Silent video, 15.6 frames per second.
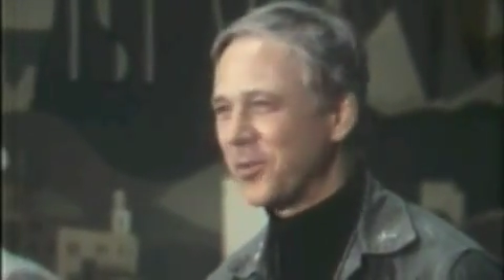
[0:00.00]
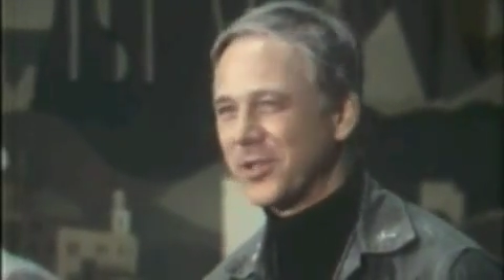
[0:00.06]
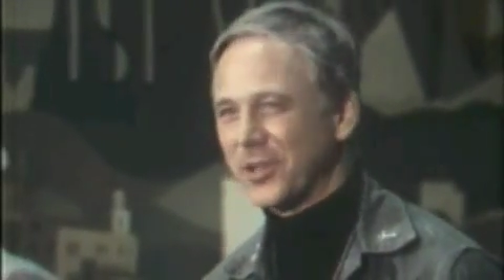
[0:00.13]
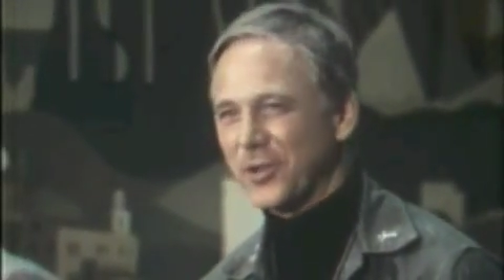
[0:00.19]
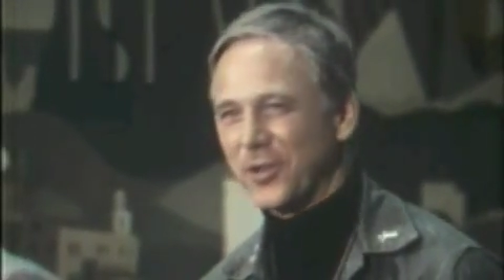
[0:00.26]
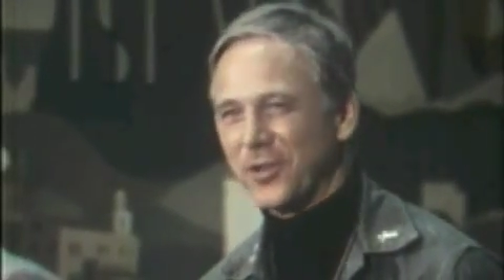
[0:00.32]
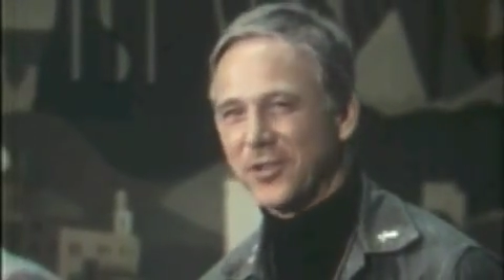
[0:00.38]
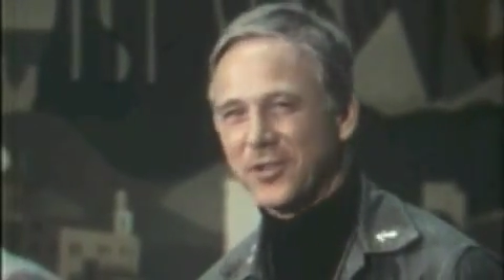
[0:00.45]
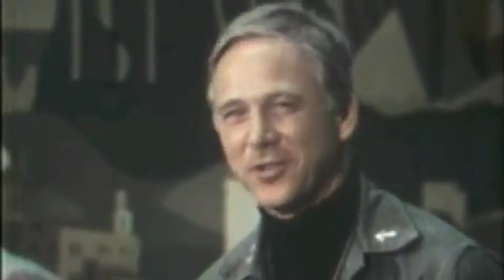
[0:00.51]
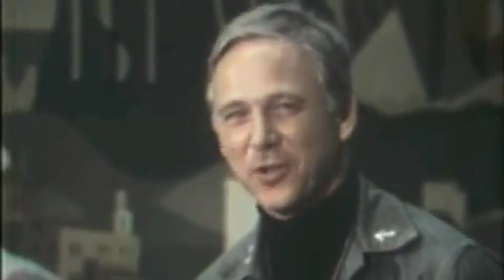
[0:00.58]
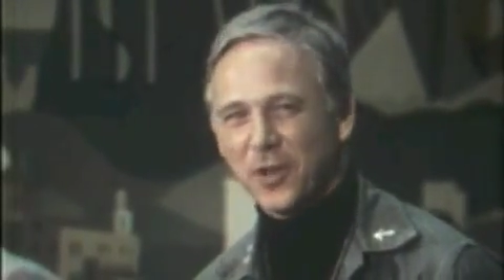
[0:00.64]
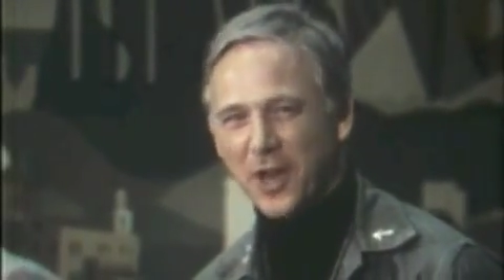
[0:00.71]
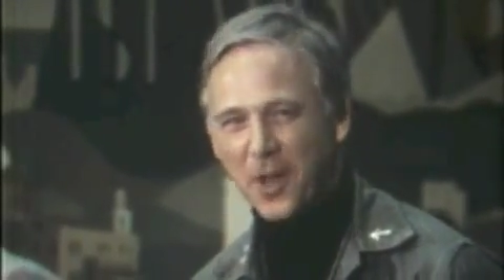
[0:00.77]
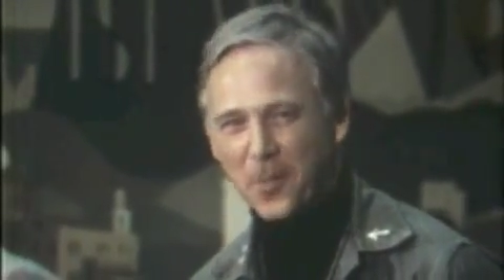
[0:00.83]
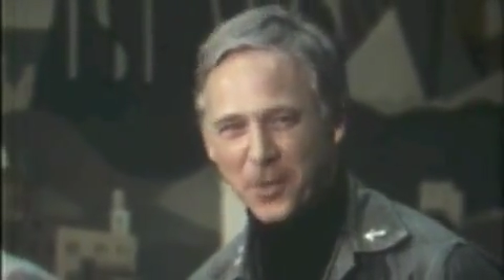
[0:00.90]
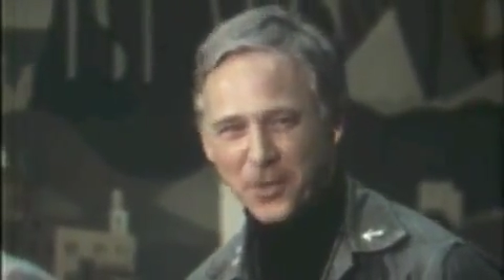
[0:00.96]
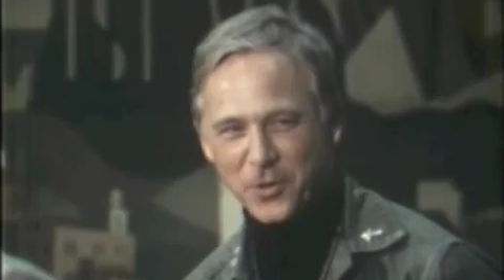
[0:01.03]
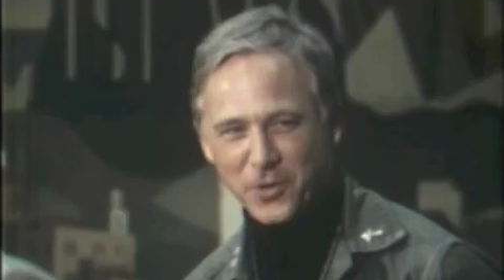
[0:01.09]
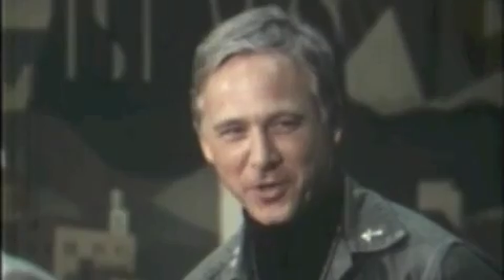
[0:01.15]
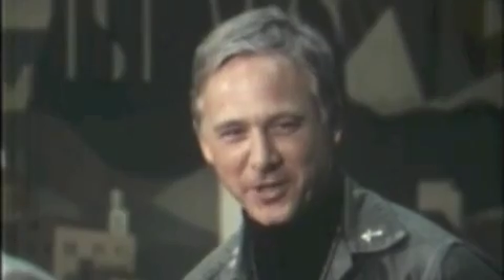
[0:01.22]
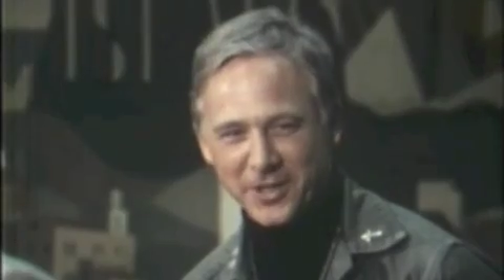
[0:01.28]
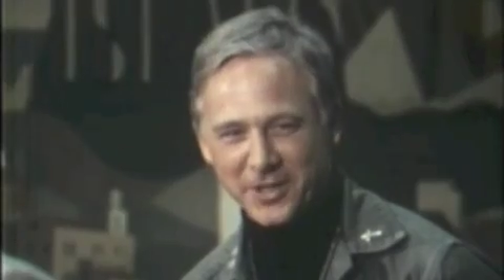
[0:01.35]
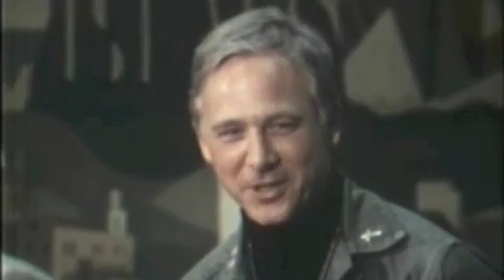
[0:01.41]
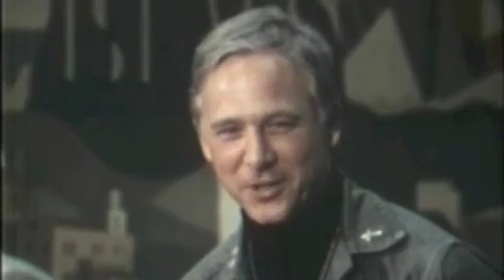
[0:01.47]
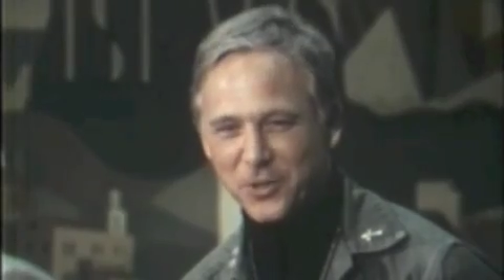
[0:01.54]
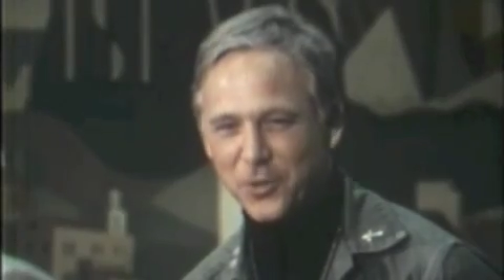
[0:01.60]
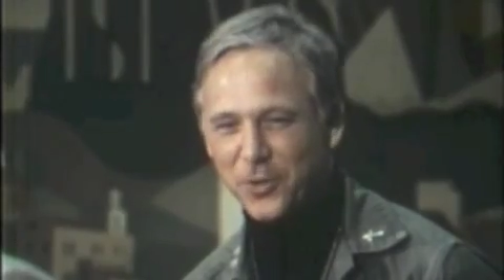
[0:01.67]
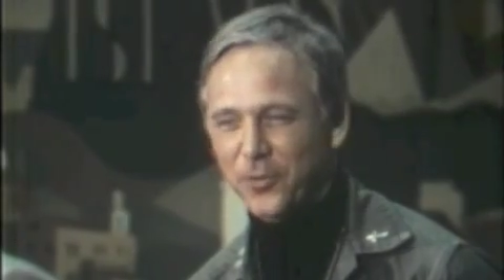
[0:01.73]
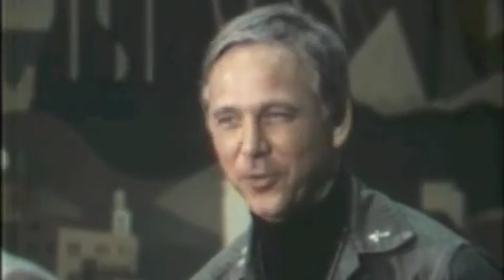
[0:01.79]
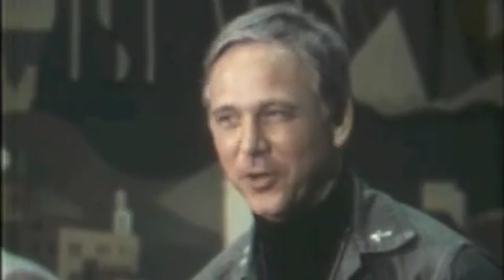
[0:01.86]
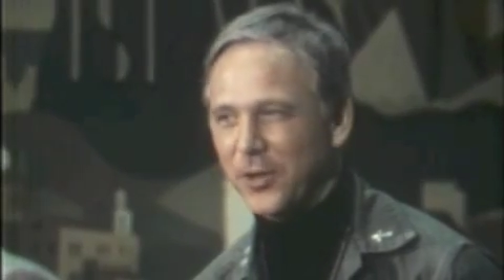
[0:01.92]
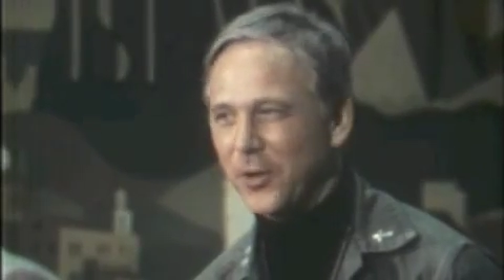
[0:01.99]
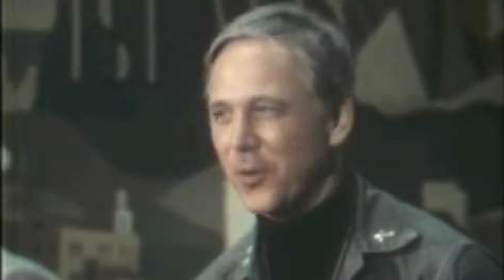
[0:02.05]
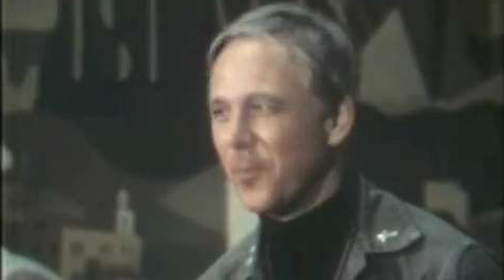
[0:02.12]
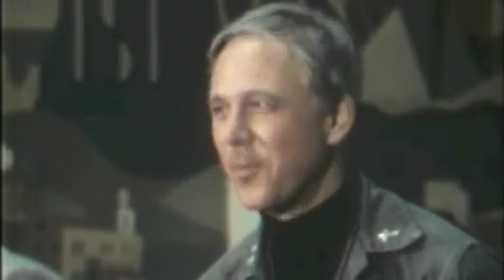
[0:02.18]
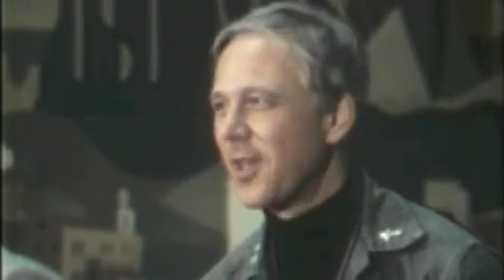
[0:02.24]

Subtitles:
was a good opportunity to do it for you.